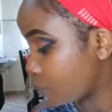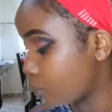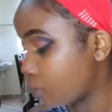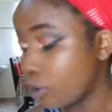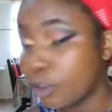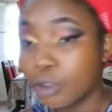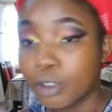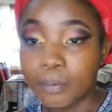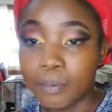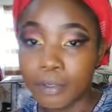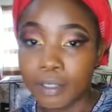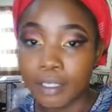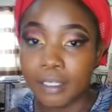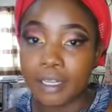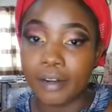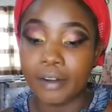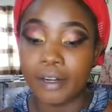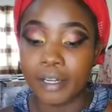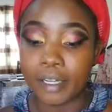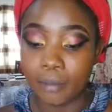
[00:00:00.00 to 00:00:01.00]
Don't put it
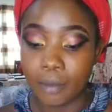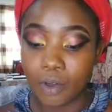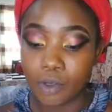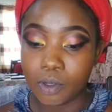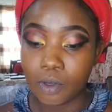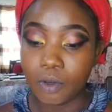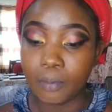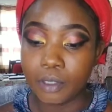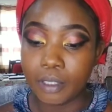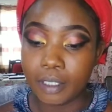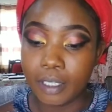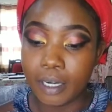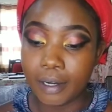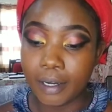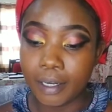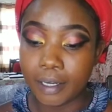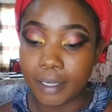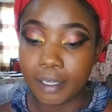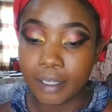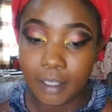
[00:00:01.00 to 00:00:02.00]
directly, because when you put it
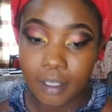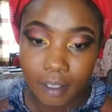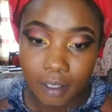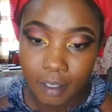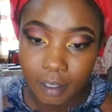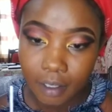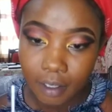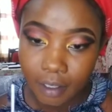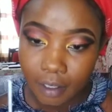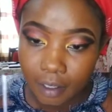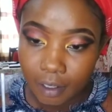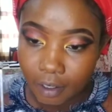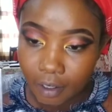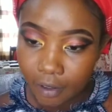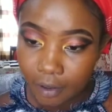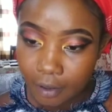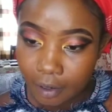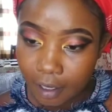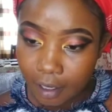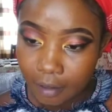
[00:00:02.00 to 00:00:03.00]
directly, you're
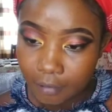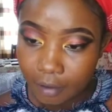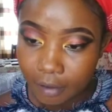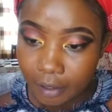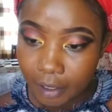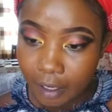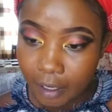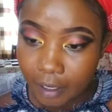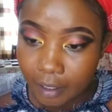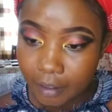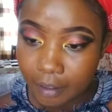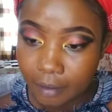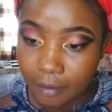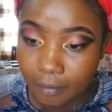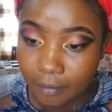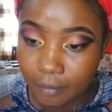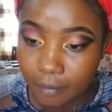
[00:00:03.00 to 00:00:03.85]
gonna have a really hard time.